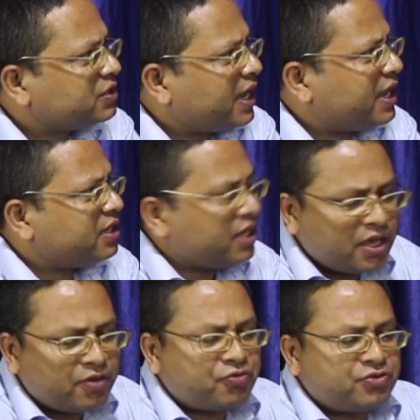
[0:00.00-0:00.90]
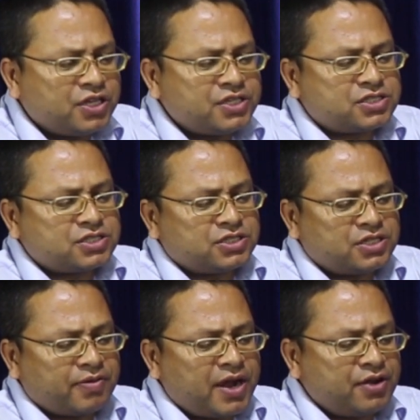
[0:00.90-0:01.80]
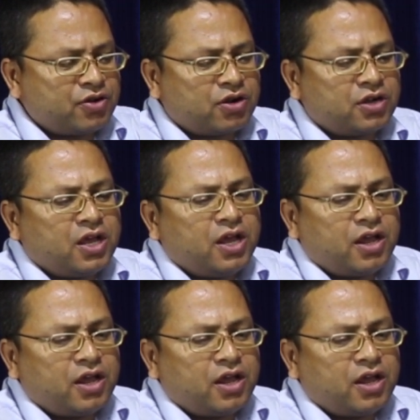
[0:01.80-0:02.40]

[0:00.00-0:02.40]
And if this divine rod